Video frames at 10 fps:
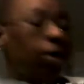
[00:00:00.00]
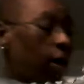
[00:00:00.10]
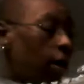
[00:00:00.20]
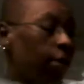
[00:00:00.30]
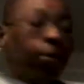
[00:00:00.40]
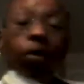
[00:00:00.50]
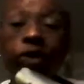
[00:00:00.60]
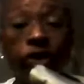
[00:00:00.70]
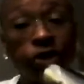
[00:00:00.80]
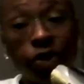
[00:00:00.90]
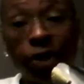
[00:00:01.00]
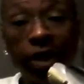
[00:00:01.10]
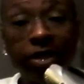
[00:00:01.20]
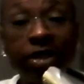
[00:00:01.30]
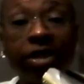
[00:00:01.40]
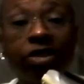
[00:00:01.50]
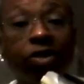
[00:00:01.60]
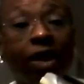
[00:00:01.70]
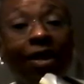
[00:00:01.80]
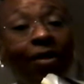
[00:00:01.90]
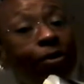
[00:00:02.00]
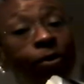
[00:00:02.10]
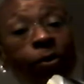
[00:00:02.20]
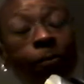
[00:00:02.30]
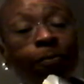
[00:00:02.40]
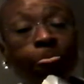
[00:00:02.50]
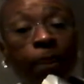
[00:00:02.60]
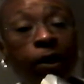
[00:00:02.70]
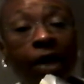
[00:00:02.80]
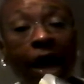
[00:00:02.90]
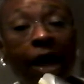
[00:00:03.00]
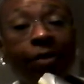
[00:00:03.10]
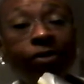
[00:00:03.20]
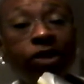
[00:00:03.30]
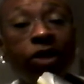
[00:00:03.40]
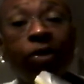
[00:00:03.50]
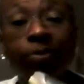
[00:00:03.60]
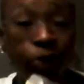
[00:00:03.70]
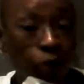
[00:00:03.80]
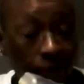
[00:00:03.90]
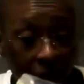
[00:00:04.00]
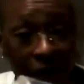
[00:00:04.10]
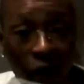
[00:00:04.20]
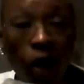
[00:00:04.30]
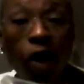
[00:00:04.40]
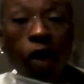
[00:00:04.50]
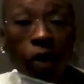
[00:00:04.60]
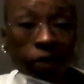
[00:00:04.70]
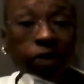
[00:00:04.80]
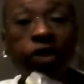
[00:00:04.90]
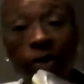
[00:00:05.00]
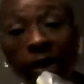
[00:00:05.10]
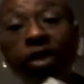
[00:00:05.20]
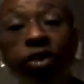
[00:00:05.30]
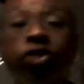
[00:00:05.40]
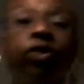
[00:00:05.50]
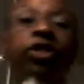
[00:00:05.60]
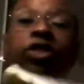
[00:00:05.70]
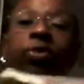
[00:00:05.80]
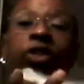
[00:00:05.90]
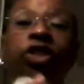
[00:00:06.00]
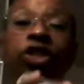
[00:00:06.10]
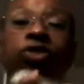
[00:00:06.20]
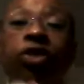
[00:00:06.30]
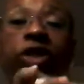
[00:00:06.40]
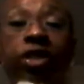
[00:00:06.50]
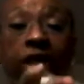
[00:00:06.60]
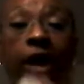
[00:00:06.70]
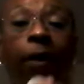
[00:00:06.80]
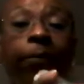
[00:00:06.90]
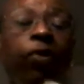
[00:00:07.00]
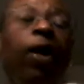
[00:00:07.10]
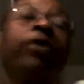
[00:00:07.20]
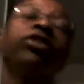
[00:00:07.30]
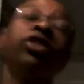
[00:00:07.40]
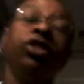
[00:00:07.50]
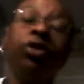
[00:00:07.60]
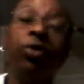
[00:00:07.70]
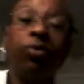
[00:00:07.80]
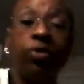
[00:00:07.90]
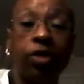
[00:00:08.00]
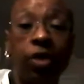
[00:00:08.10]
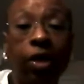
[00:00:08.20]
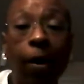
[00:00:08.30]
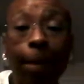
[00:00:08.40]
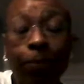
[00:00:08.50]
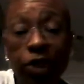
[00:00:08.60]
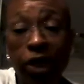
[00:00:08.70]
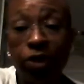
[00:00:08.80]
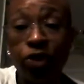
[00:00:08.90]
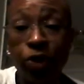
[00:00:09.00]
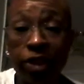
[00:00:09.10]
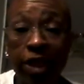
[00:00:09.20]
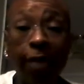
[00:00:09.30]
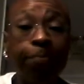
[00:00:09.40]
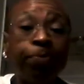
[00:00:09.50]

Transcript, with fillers: um, on your joints so that you are not, you know, absorbing it all, you know, in your joints. You want the shoe to, to help you out so you don't, you know, tear your joints up.